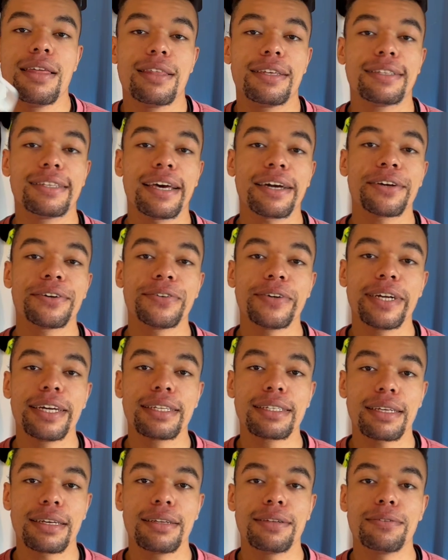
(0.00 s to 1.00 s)
The second
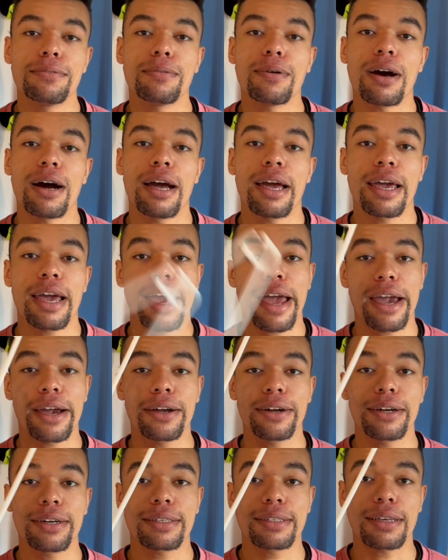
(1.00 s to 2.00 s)
reason why
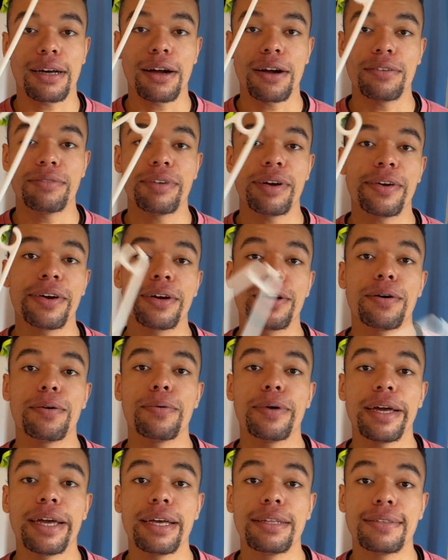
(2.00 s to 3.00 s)
hangers are a very good
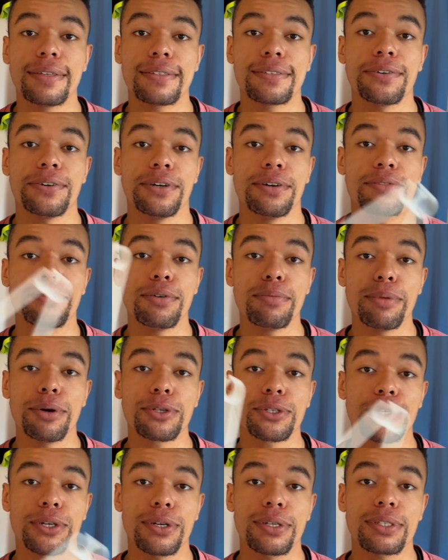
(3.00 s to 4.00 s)
way to store your football
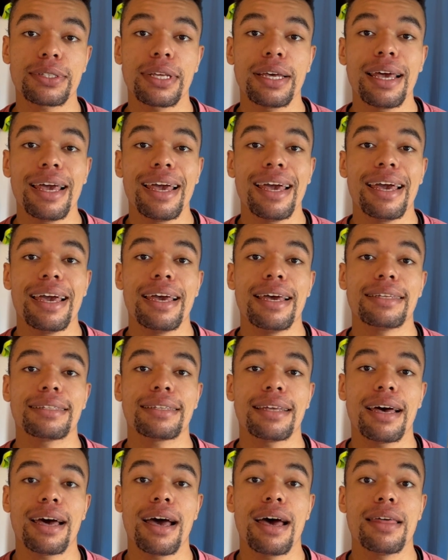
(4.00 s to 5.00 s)
shirts is
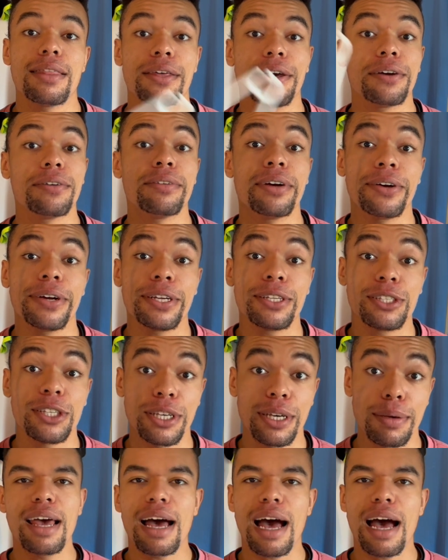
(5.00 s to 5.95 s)
that they're very cheap.